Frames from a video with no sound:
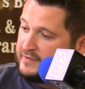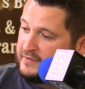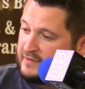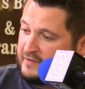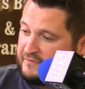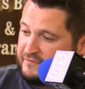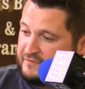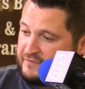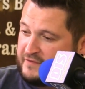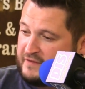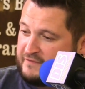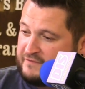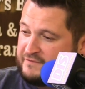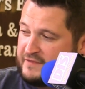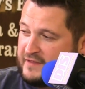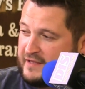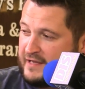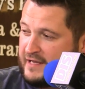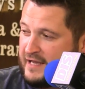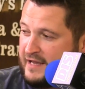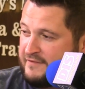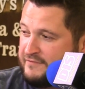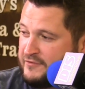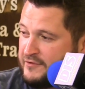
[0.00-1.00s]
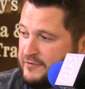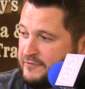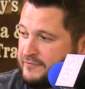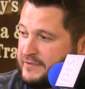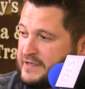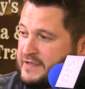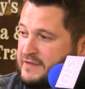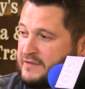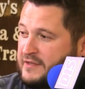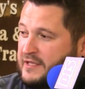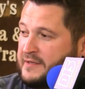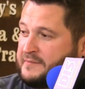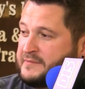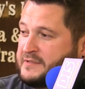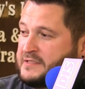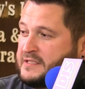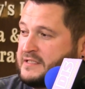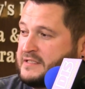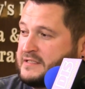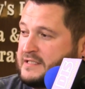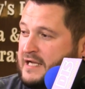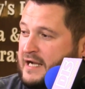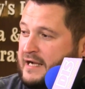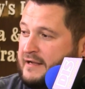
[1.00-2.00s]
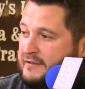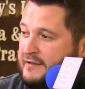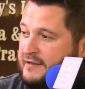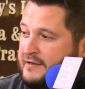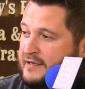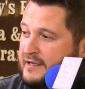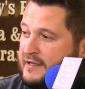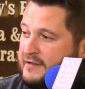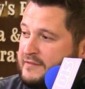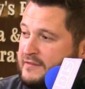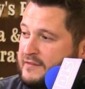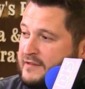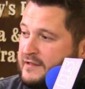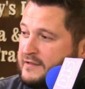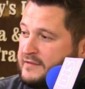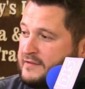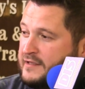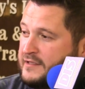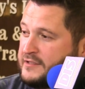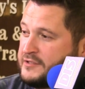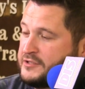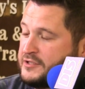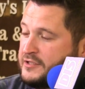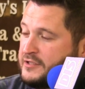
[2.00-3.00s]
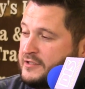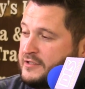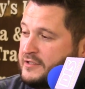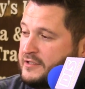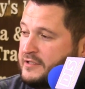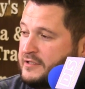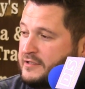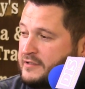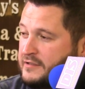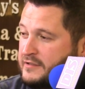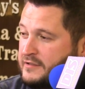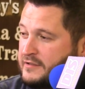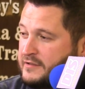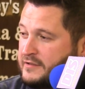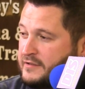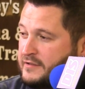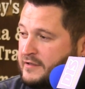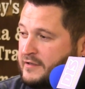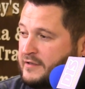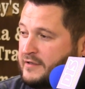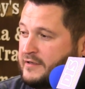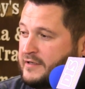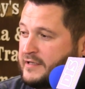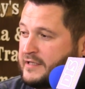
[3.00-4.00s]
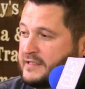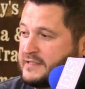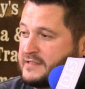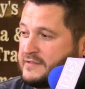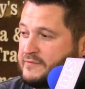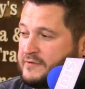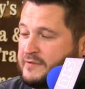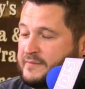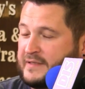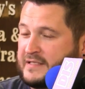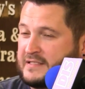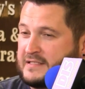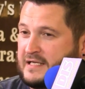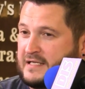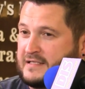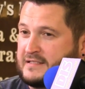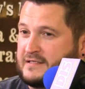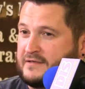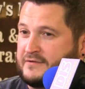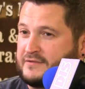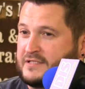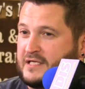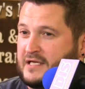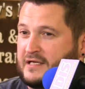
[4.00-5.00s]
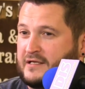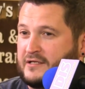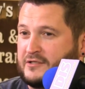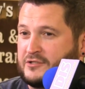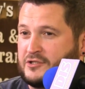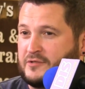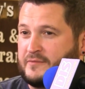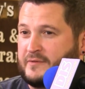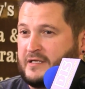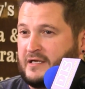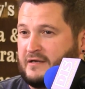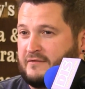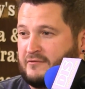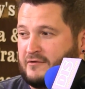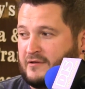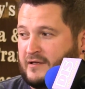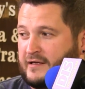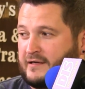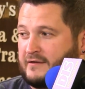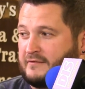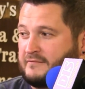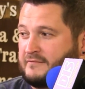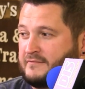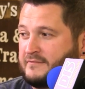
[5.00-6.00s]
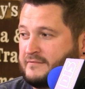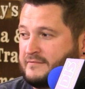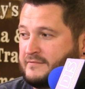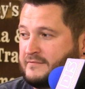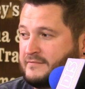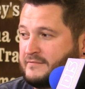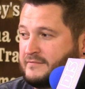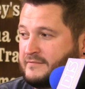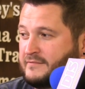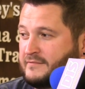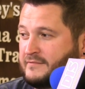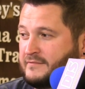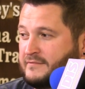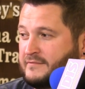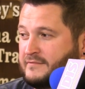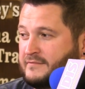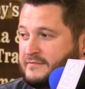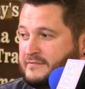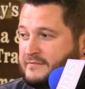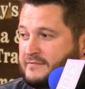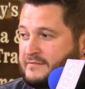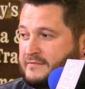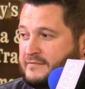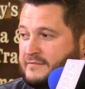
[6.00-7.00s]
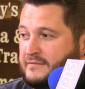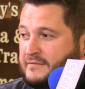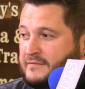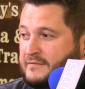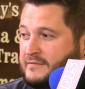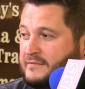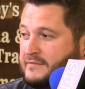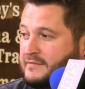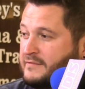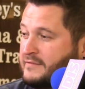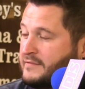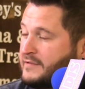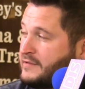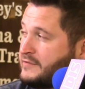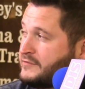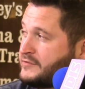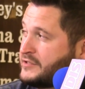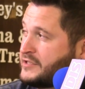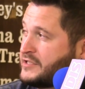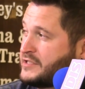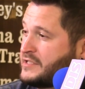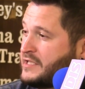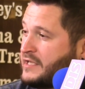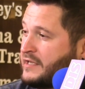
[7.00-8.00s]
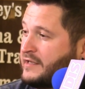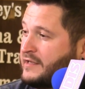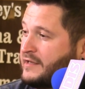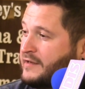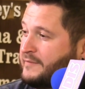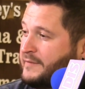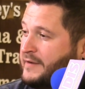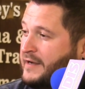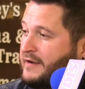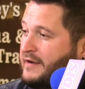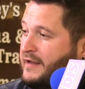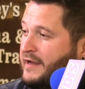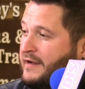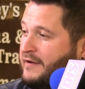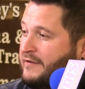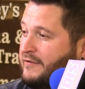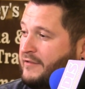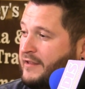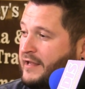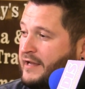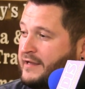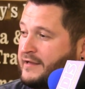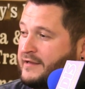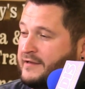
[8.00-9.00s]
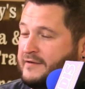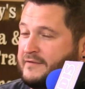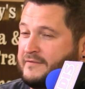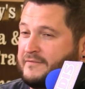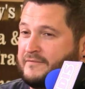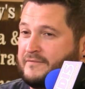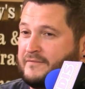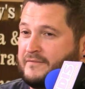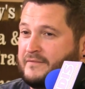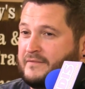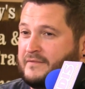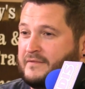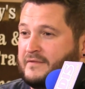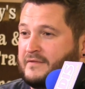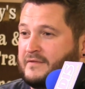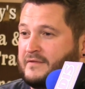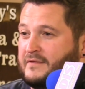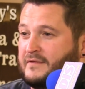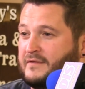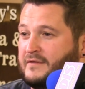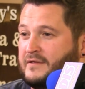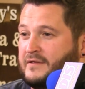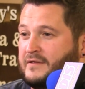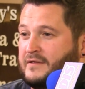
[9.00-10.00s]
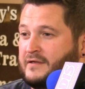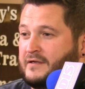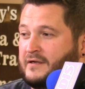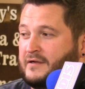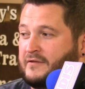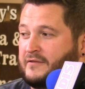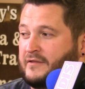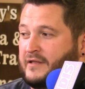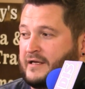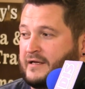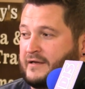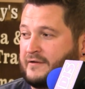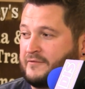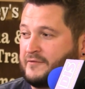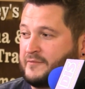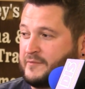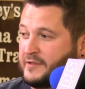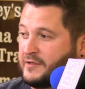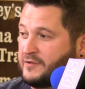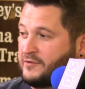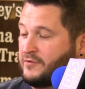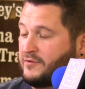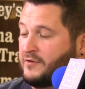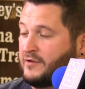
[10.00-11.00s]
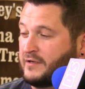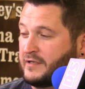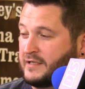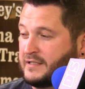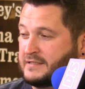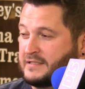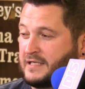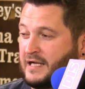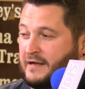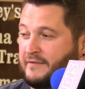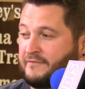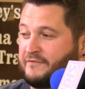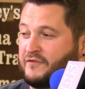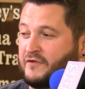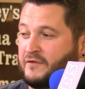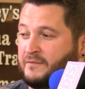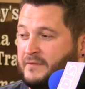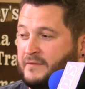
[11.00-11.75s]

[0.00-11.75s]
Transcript: if, if they ever rethemed this island, I think they should. Uh, I guess it wouldn't make sense. I was like, huh. it should be Neverland. Oh. I was just thinking about how, like, you know, like it would be cool. Because for